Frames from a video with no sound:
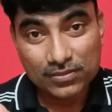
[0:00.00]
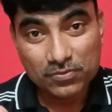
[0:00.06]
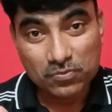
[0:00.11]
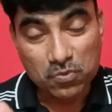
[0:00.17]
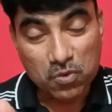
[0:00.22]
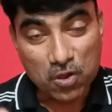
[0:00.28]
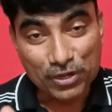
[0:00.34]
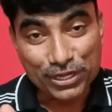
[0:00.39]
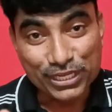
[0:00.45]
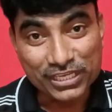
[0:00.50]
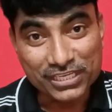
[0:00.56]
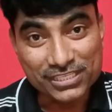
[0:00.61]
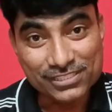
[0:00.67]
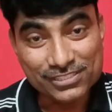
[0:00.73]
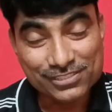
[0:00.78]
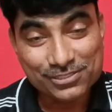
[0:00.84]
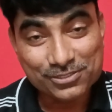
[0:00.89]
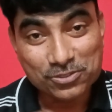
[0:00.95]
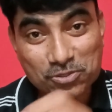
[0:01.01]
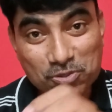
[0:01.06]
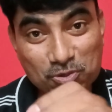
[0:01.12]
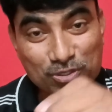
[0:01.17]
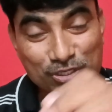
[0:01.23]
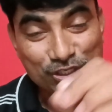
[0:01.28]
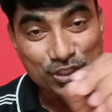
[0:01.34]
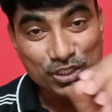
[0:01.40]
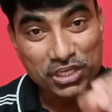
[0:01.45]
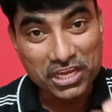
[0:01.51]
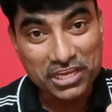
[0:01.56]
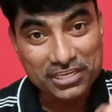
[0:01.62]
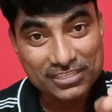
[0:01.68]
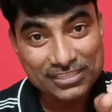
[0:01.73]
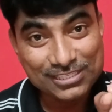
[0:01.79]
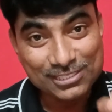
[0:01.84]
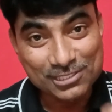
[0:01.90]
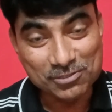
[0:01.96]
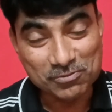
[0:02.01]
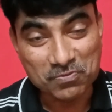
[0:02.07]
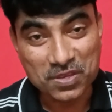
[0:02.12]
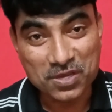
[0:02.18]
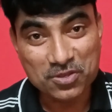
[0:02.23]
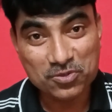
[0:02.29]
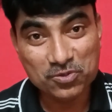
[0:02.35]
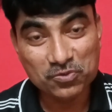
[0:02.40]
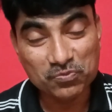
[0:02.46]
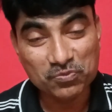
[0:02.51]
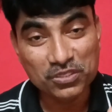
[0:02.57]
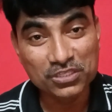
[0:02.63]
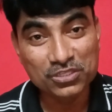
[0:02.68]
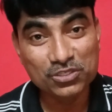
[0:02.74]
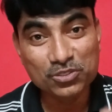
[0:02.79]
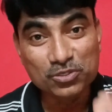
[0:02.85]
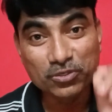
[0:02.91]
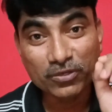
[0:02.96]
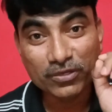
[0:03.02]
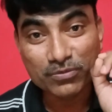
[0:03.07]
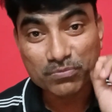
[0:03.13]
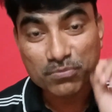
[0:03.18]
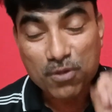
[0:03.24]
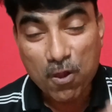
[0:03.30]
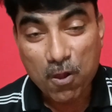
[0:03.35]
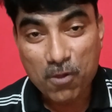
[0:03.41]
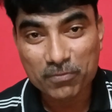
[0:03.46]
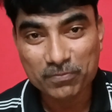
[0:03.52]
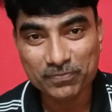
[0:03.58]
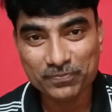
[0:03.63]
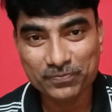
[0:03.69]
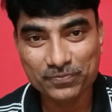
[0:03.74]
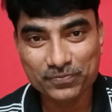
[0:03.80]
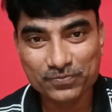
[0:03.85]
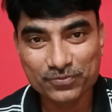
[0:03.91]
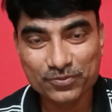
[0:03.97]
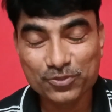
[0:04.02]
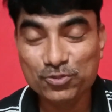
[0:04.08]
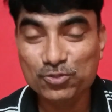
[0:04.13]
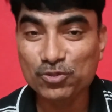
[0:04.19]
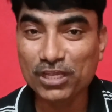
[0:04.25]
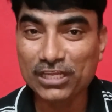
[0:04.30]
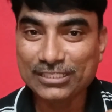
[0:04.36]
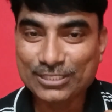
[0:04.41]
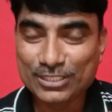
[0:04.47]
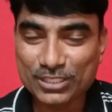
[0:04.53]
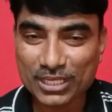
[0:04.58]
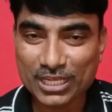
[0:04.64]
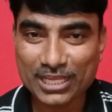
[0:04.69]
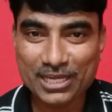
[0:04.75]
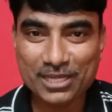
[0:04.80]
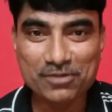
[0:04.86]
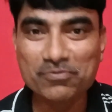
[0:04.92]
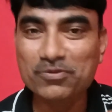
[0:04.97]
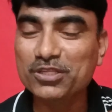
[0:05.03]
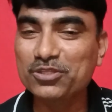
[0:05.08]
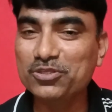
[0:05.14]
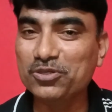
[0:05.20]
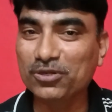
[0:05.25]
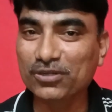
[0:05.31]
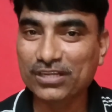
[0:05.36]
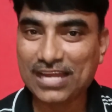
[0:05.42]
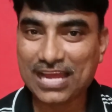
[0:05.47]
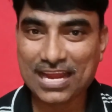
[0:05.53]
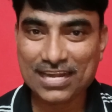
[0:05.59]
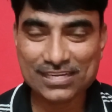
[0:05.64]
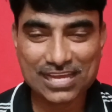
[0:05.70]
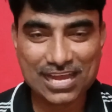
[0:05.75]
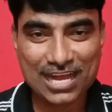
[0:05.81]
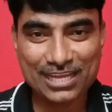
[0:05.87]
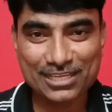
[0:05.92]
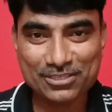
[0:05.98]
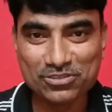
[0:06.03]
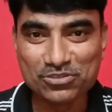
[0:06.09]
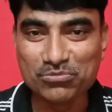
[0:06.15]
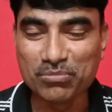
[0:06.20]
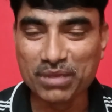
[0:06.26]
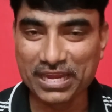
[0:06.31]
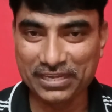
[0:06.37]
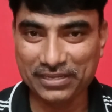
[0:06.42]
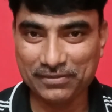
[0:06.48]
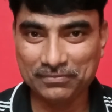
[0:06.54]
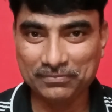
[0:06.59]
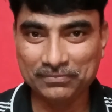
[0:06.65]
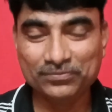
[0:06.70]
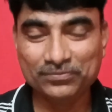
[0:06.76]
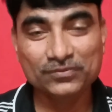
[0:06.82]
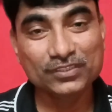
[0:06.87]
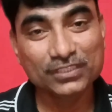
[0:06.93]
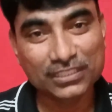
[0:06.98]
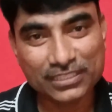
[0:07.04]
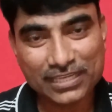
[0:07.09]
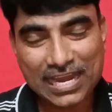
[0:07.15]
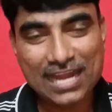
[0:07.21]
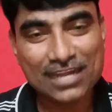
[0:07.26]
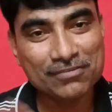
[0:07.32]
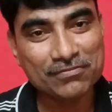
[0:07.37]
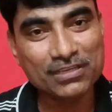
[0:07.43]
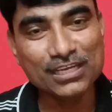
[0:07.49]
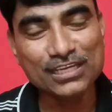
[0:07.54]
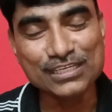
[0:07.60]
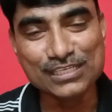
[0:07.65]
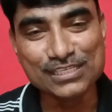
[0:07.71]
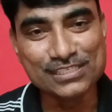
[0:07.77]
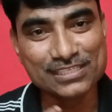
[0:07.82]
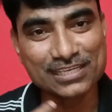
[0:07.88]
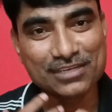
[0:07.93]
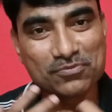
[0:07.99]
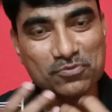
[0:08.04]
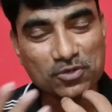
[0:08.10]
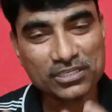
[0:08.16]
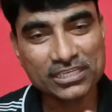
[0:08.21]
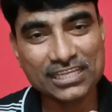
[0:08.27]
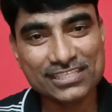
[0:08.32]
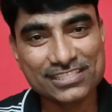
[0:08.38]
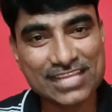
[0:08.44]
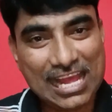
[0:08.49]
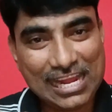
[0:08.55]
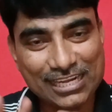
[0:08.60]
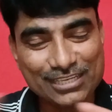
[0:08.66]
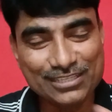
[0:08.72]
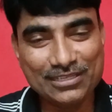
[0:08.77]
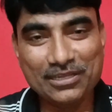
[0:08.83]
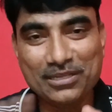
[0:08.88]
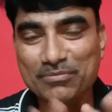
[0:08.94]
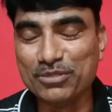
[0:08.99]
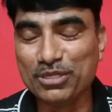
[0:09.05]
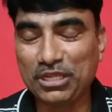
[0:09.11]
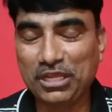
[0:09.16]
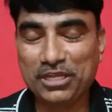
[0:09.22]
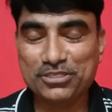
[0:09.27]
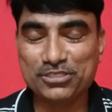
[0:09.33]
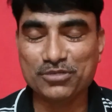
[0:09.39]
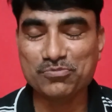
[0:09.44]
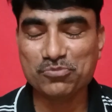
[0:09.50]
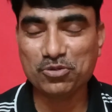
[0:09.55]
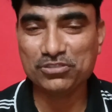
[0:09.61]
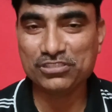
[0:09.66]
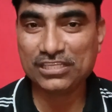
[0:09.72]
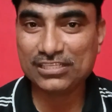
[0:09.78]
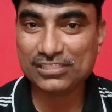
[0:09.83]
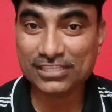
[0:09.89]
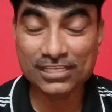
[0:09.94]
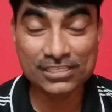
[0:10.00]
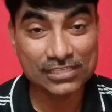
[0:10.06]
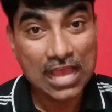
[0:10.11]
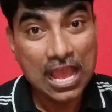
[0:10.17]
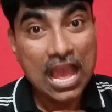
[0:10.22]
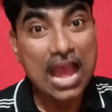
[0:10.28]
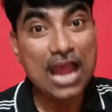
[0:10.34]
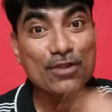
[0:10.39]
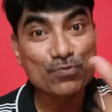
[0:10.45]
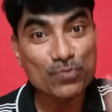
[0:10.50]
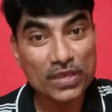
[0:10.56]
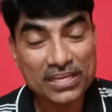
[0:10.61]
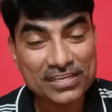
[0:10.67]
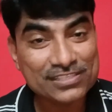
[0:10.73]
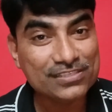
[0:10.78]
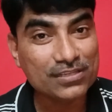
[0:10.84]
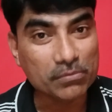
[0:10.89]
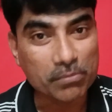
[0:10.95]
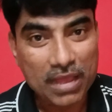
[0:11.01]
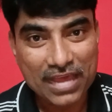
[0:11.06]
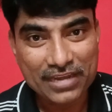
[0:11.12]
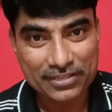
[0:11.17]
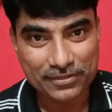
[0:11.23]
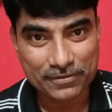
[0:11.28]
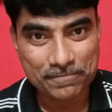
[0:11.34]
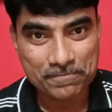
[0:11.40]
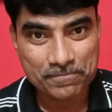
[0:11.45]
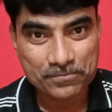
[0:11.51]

Warning is, don't share this video with your mom. You can share it with your dad, I don't mind. The dad will understand what exactly the communication process is and where is the barrier.